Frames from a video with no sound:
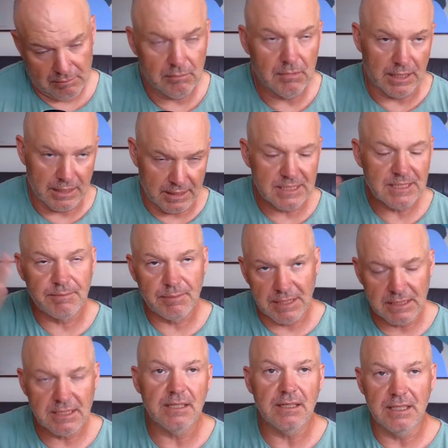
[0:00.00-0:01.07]
like
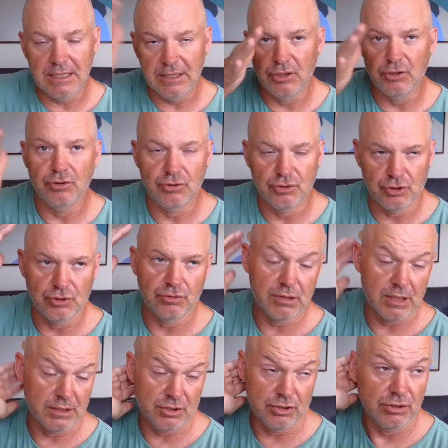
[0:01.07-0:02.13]
explicitly lose you,
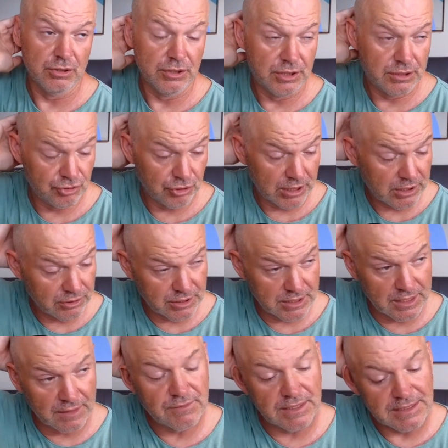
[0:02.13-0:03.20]
that you'll drink
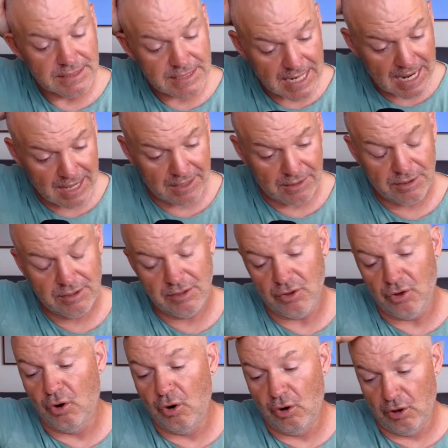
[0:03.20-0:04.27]
yourself to death
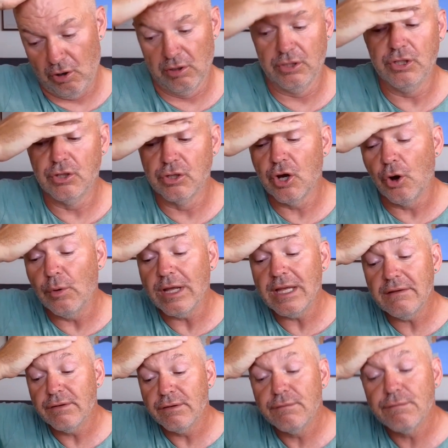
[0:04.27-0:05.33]
or you'll go
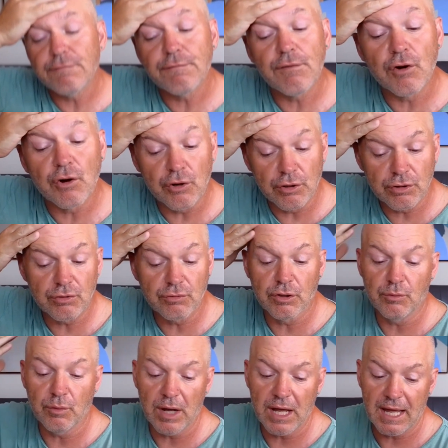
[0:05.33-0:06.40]
even further
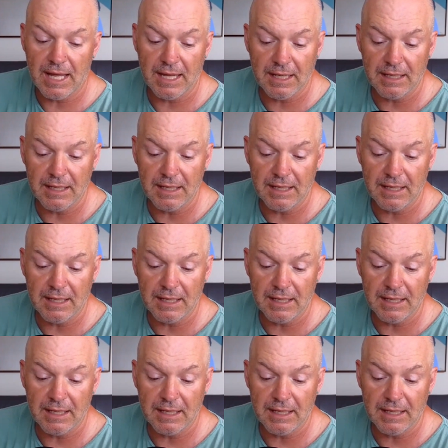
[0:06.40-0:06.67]
away.